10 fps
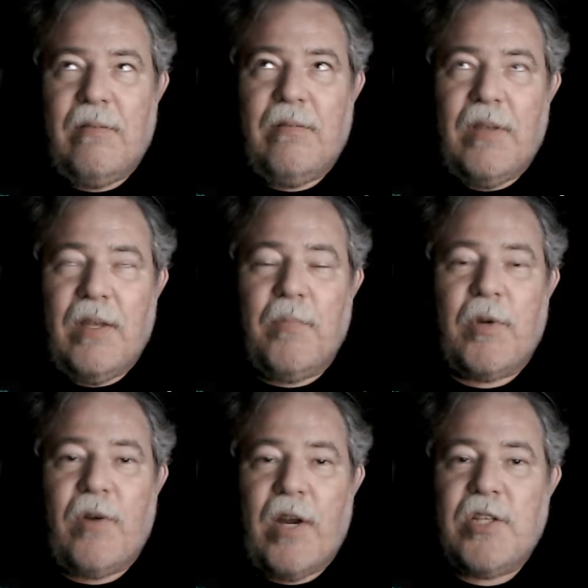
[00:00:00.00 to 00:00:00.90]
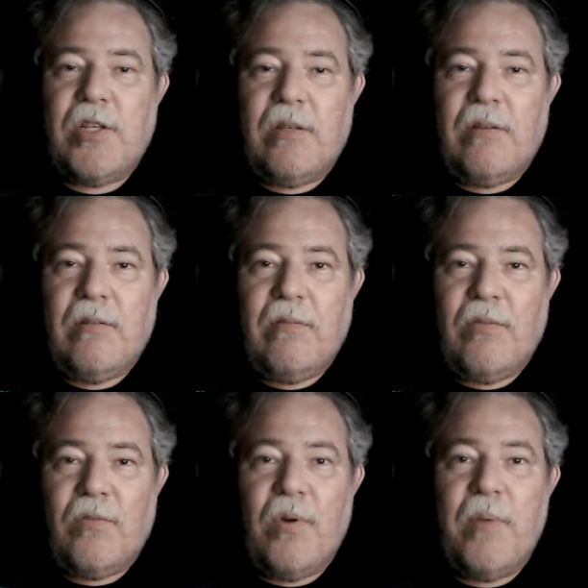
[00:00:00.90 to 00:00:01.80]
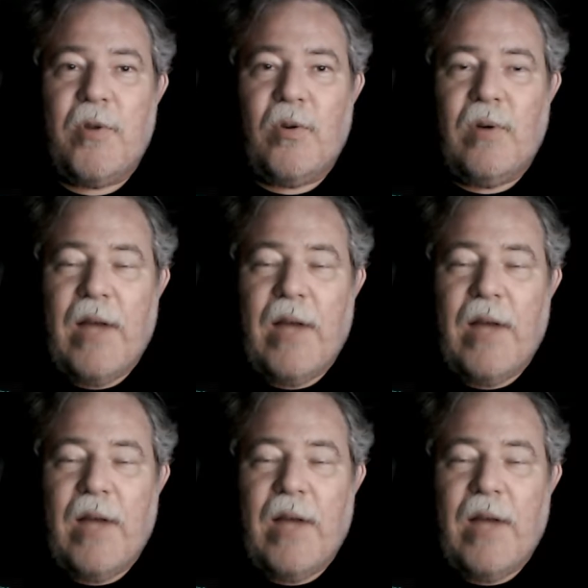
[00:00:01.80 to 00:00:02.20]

immigration criminal